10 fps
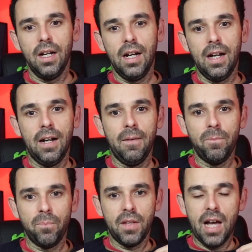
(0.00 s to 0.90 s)

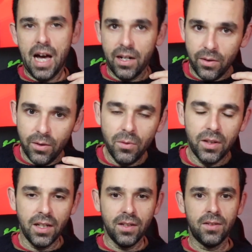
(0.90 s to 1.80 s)
how to do
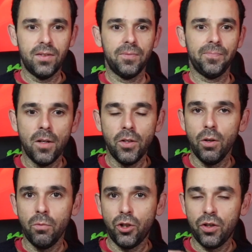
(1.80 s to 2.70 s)
things, you
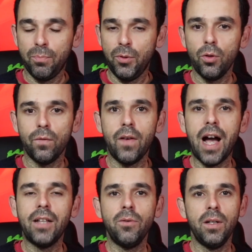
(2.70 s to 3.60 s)
know, just pure
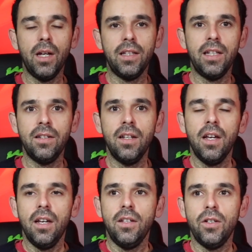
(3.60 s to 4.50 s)
value. And then,
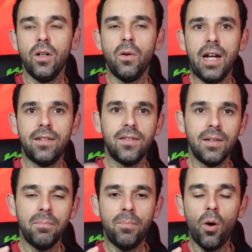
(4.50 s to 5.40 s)
you know, at
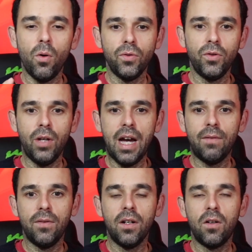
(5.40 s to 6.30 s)
some post you
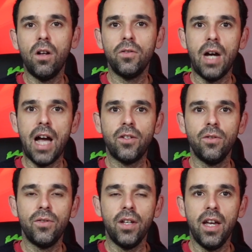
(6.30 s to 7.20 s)
have a call to action.
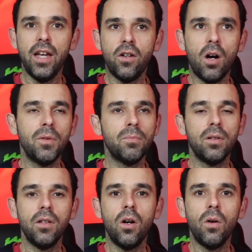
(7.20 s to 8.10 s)
You say, hey, comment
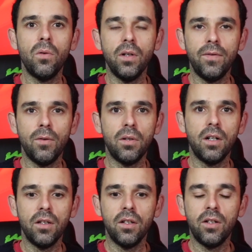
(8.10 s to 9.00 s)
below if you want
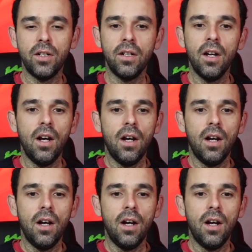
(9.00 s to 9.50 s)
to learn